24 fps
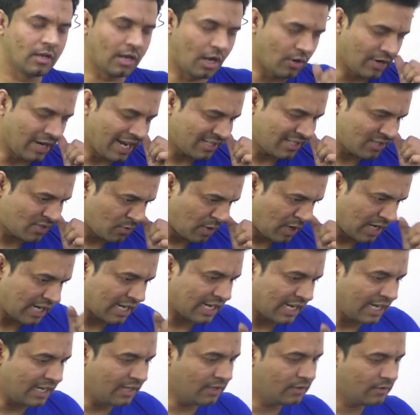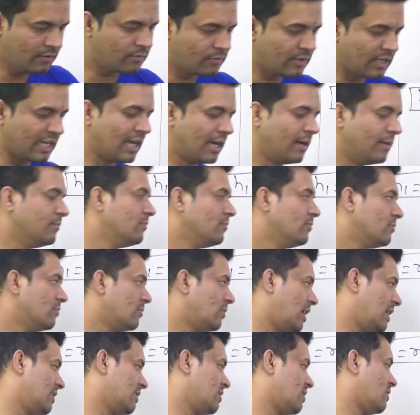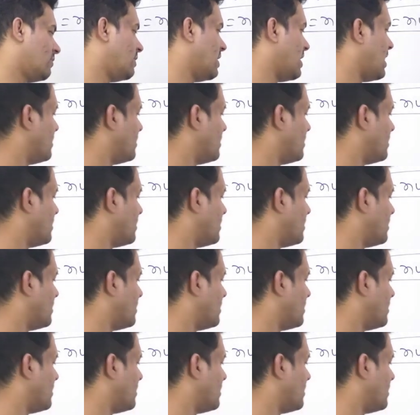Now next one again, when another